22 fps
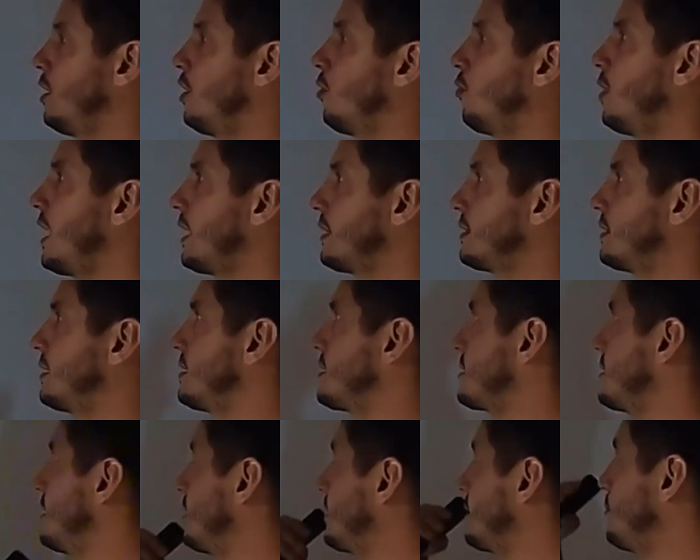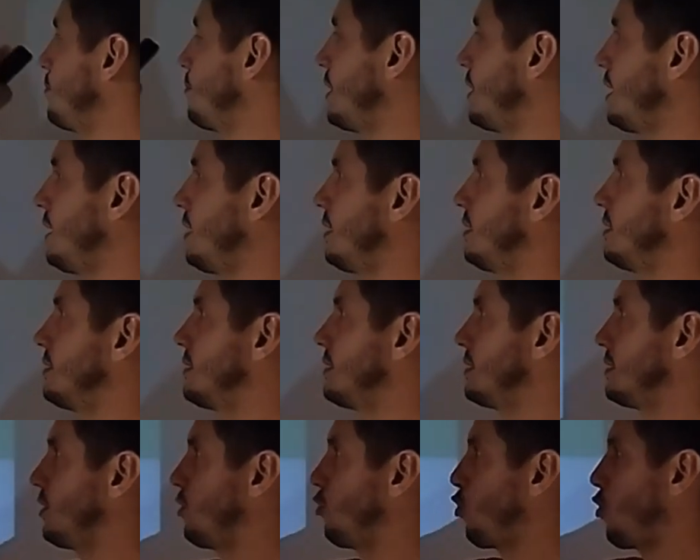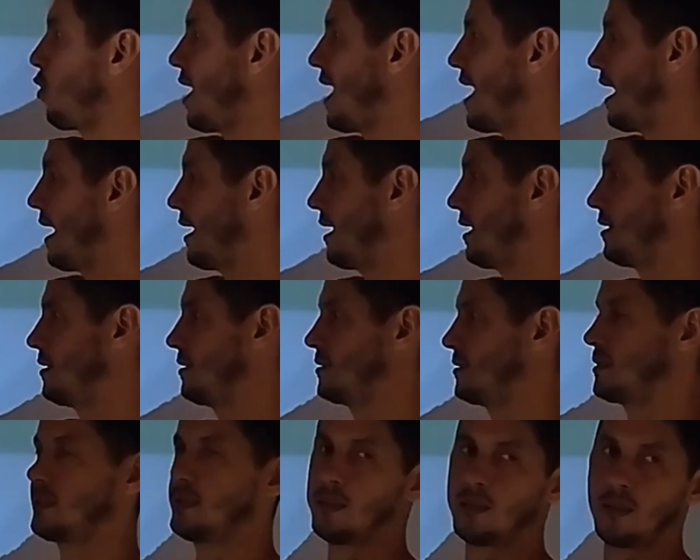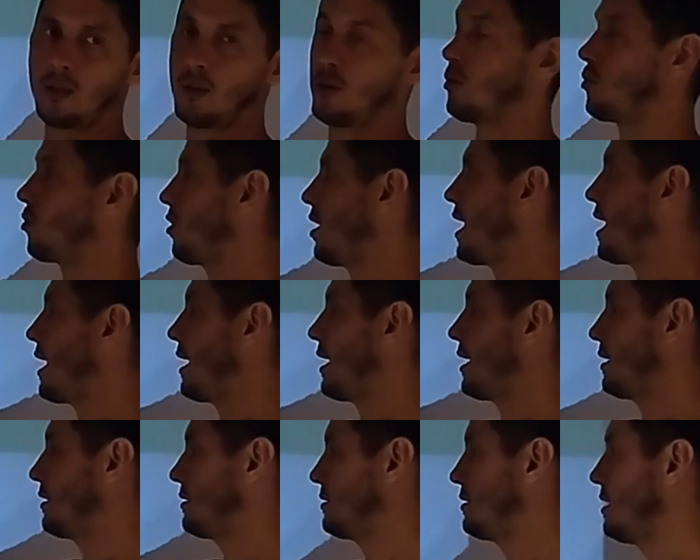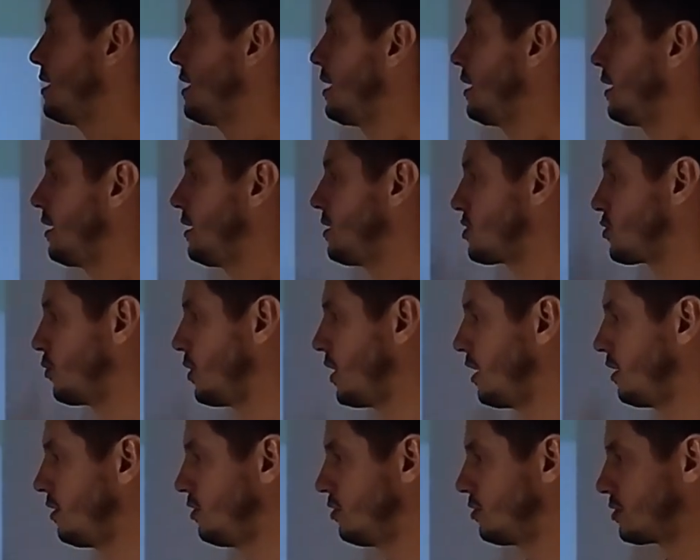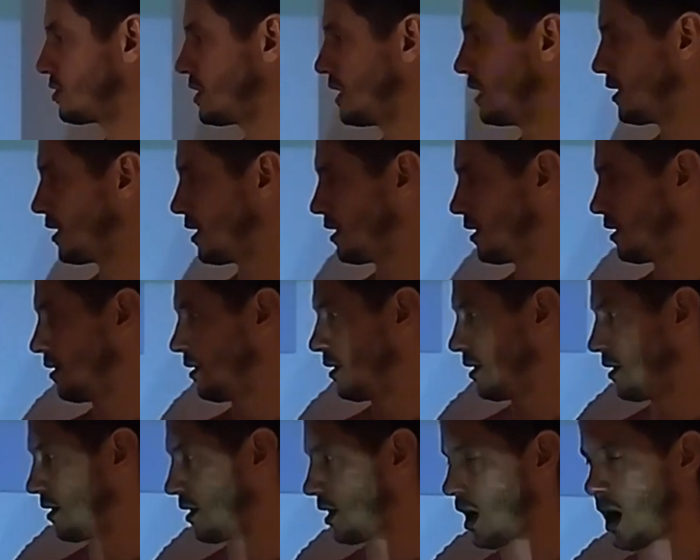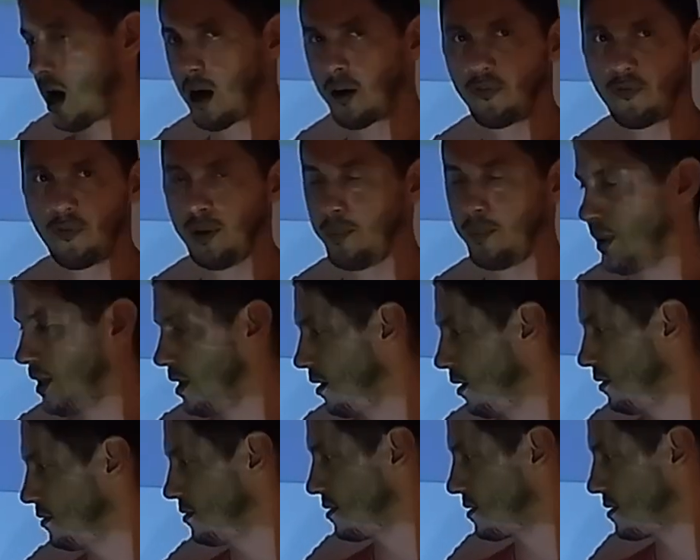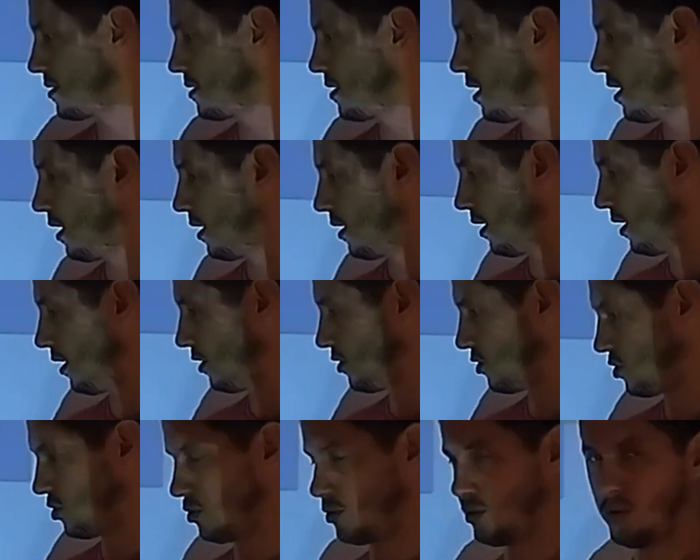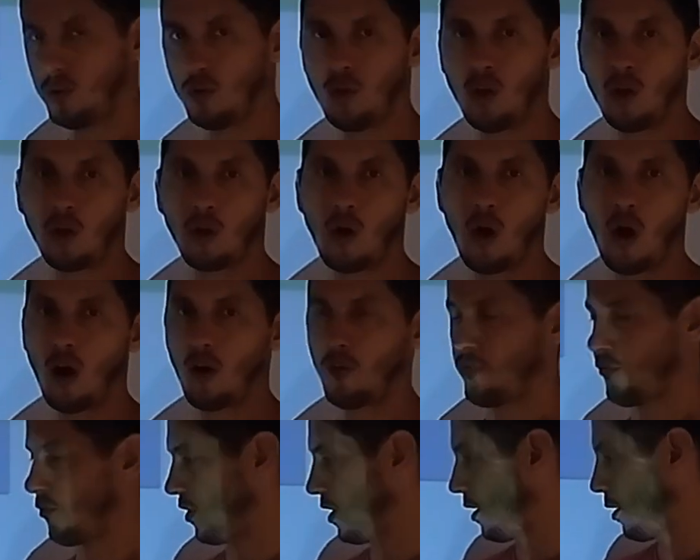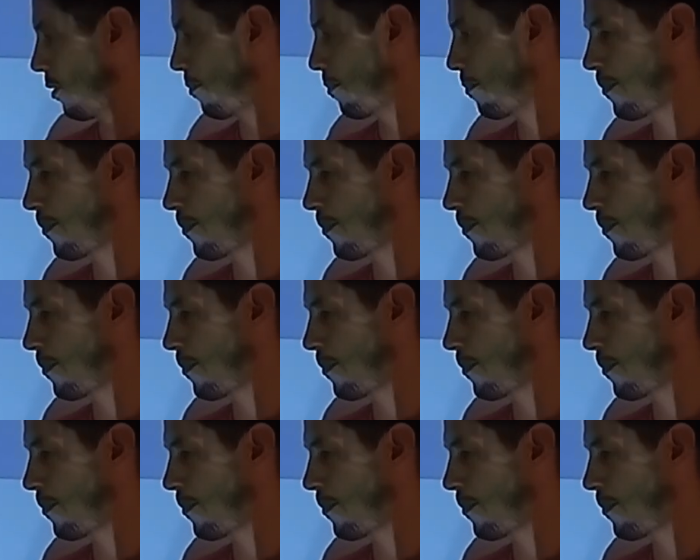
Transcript: What does it mean? Grind. Grind is when you turn coffee beans into coffee